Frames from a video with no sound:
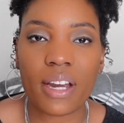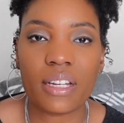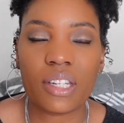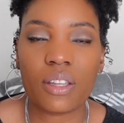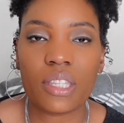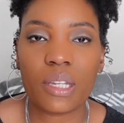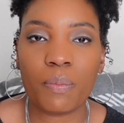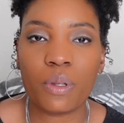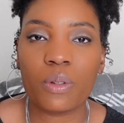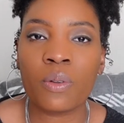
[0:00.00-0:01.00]
Chelsea
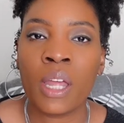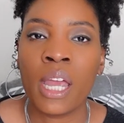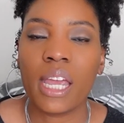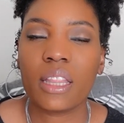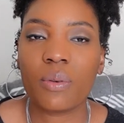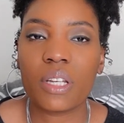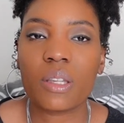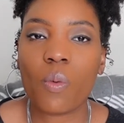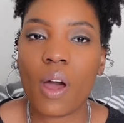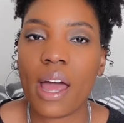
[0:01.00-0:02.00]
boot. And the
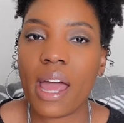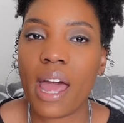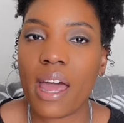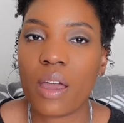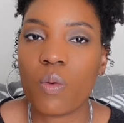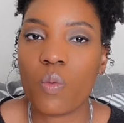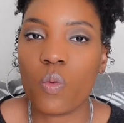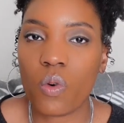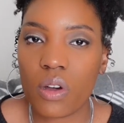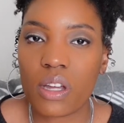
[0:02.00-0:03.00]
reason why
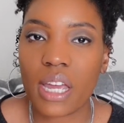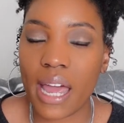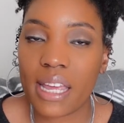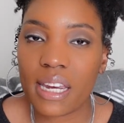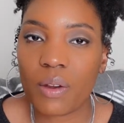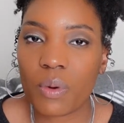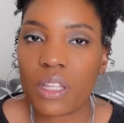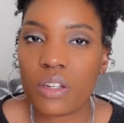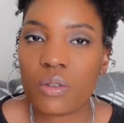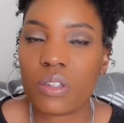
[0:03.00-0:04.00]
I
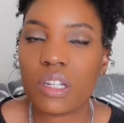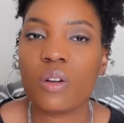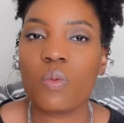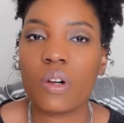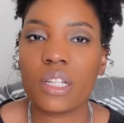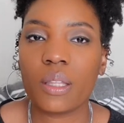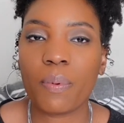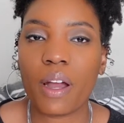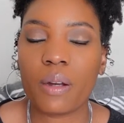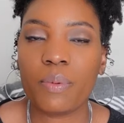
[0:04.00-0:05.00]
really do still want the
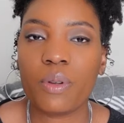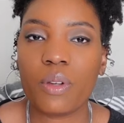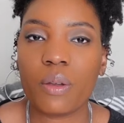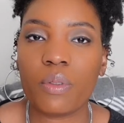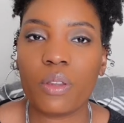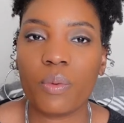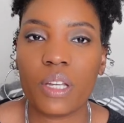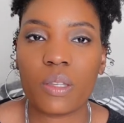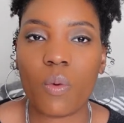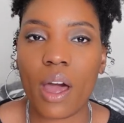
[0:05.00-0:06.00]
Prada boot, and the
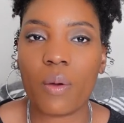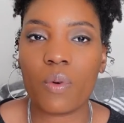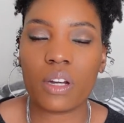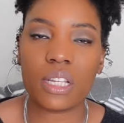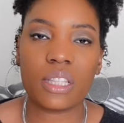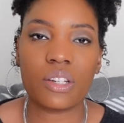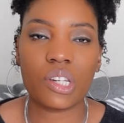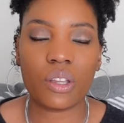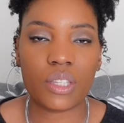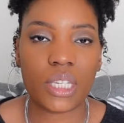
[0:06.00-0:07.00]
reason why I wanted the
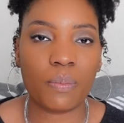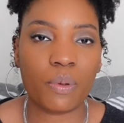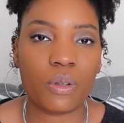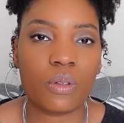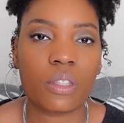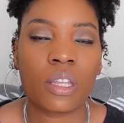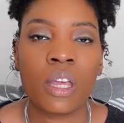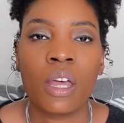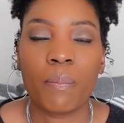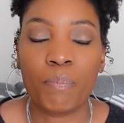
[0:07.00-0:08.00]
Chelsea boot,
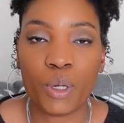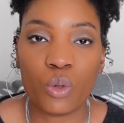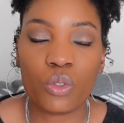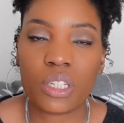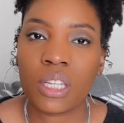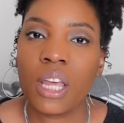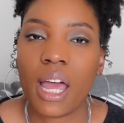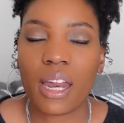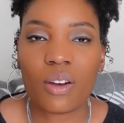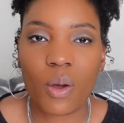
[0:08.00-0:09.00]

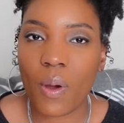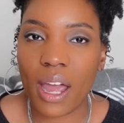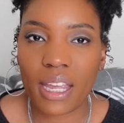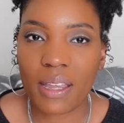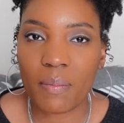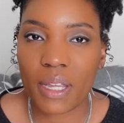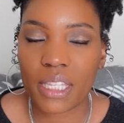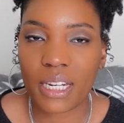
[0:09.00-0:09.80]
I don't know why I keep messing